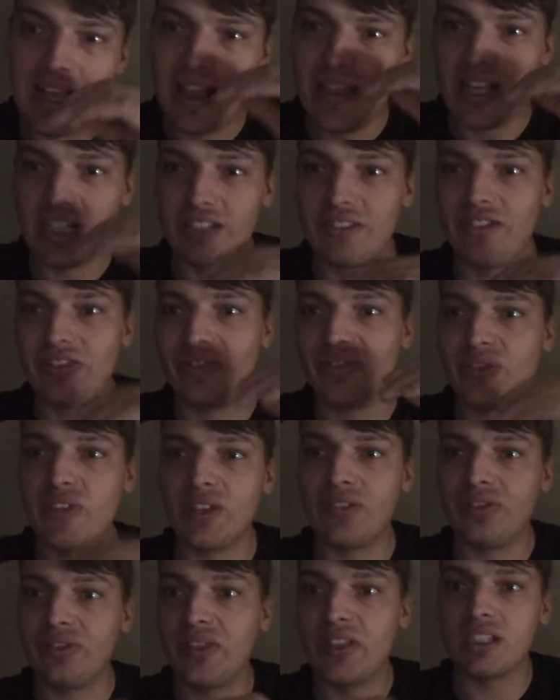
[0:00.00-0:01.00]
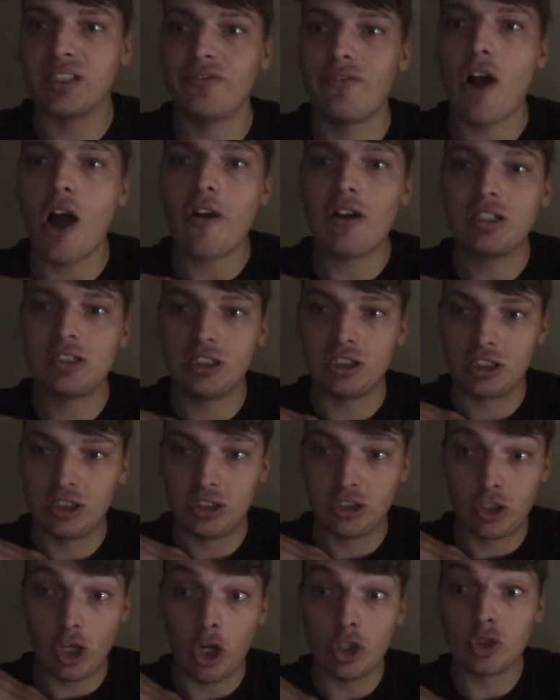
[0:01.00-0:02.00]
this virus
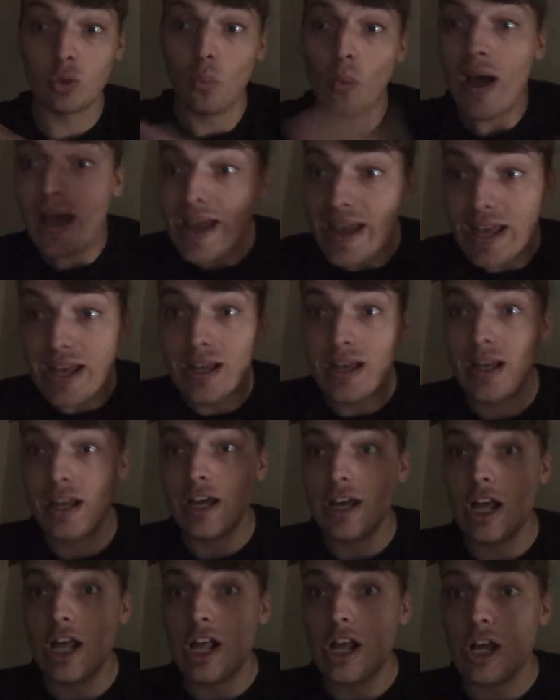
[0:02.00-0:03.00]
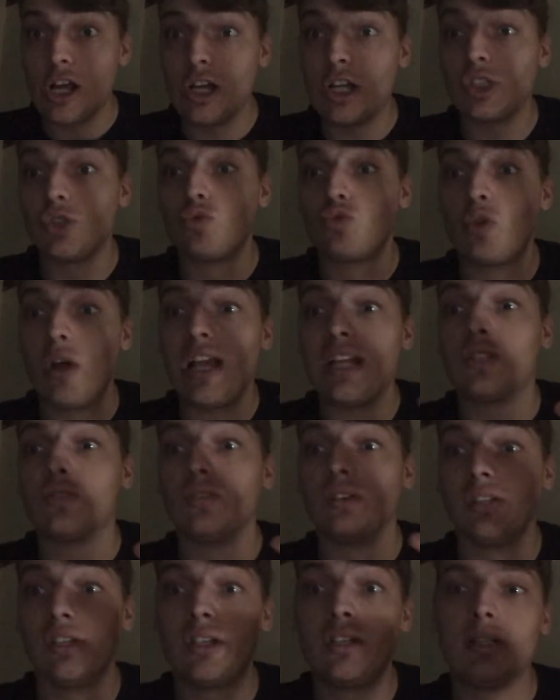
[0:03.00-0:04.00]
just goes away, because it's
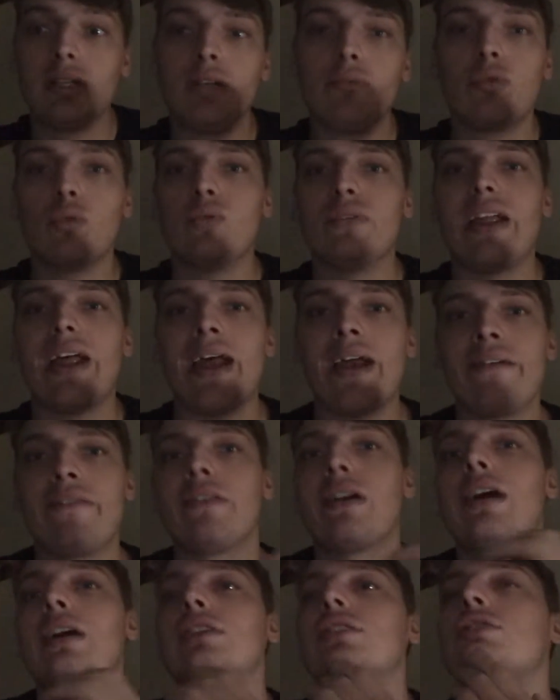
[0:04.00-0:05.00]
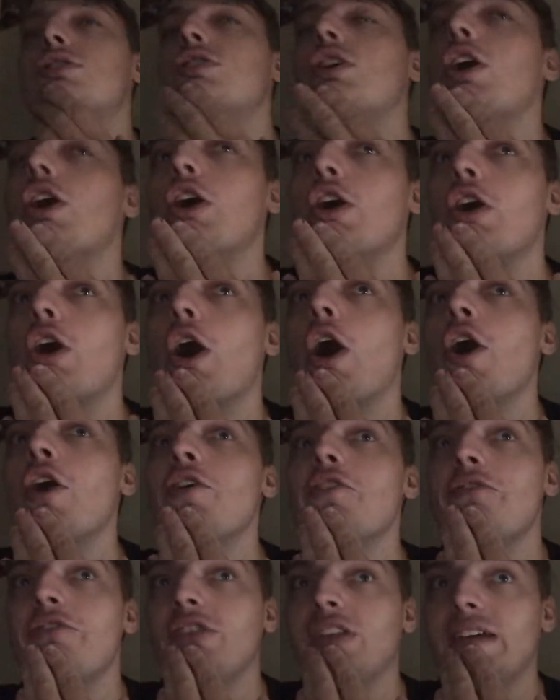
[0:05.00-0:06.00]
literally ruined everything, guys. So
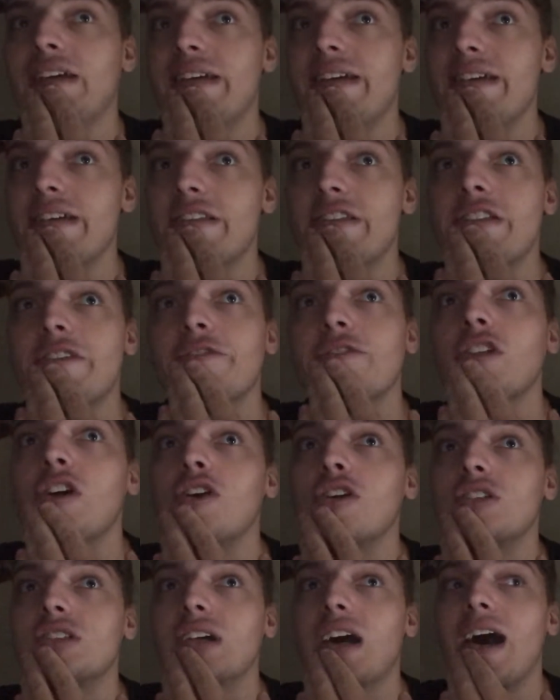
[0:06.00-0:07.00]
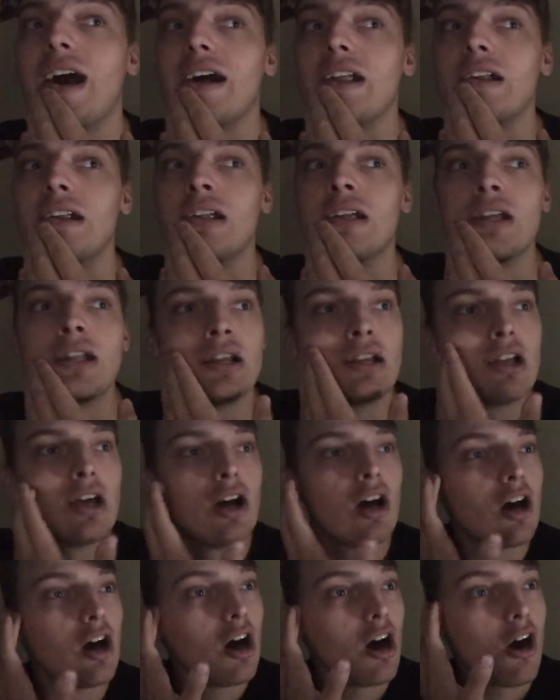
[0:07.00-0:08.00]
hopefully the vlogs aren't
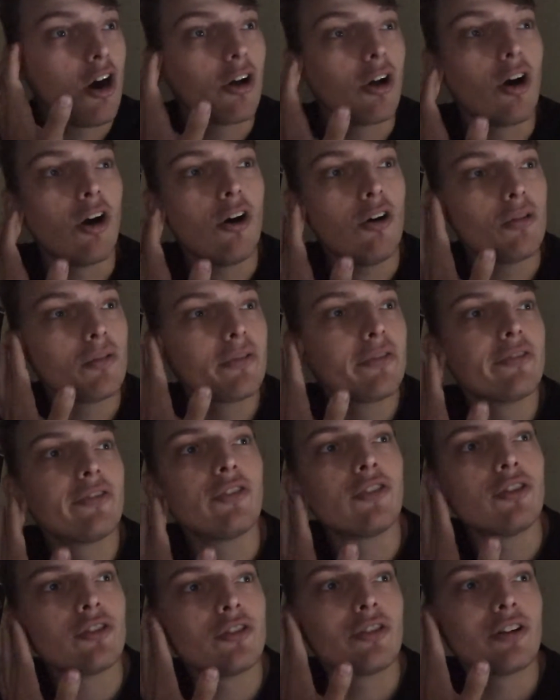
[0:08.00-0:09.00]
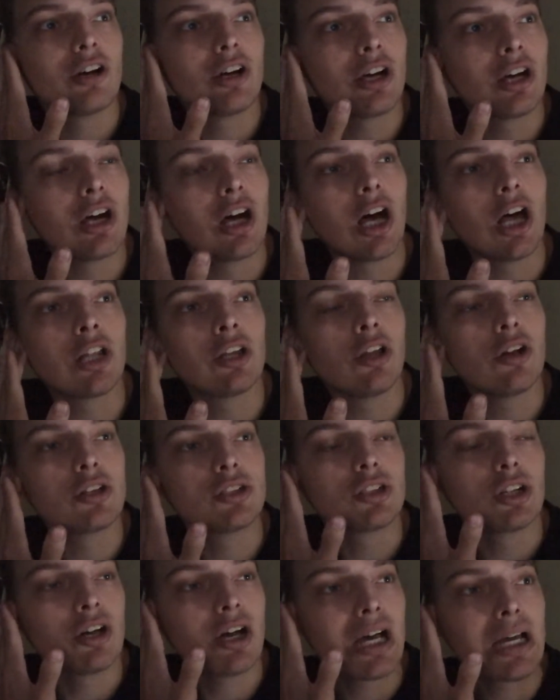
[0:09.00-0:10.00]
on hold for a long
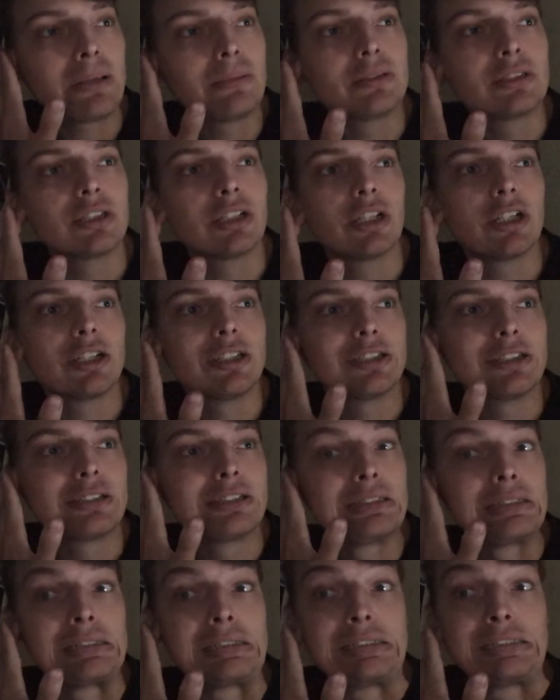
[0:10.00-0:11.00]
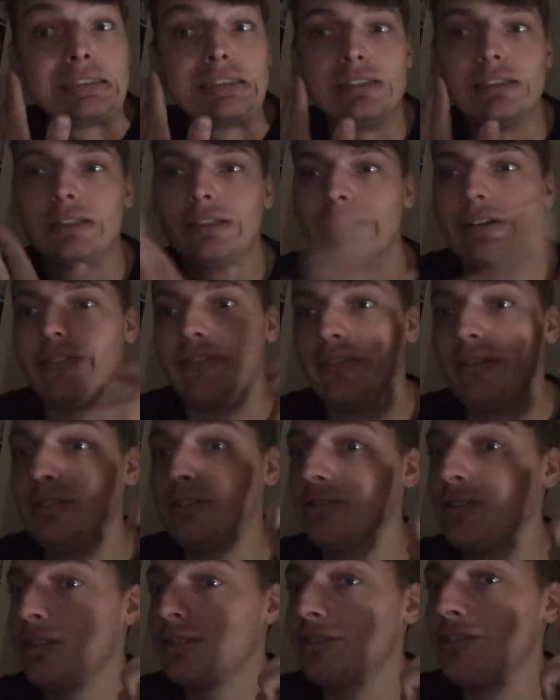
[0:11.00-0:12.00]
time, so fingers
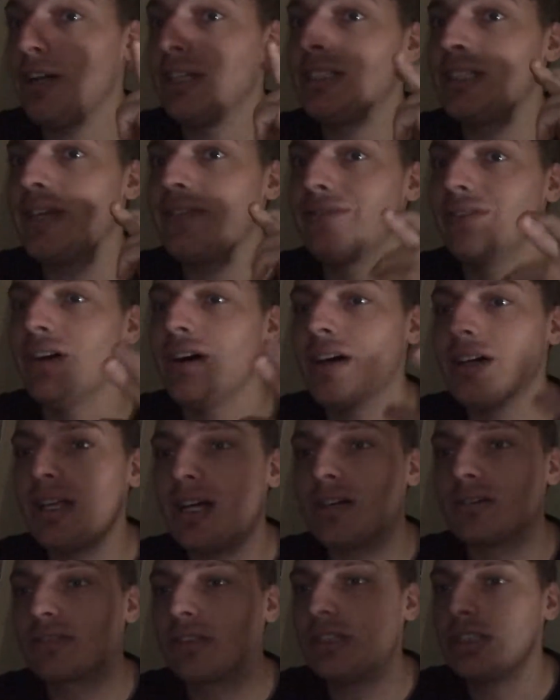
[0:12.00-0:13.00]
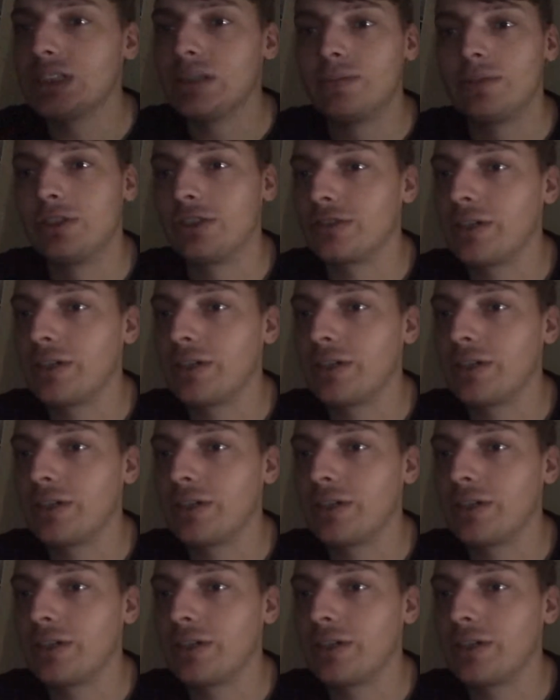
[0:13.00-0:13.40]
crossed, guys. If not, I'll do some